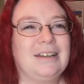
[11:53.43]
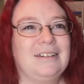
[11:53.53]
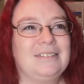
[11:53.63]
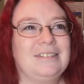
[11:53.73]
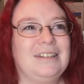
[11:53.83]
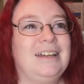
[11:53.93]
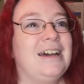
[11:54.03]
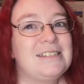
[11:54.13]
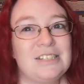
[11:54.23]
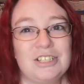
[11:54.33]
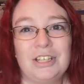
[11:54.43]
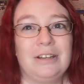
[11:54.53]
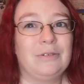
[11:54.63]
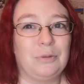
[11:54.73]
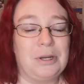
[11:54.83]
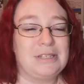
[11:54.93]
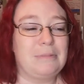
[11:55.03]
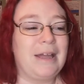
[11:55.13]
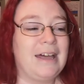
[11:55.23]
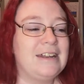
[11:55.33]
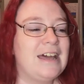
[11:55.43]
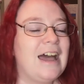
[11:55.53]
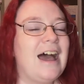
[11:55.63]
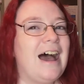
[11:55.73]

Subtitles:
like, he has such a clear voice in my head.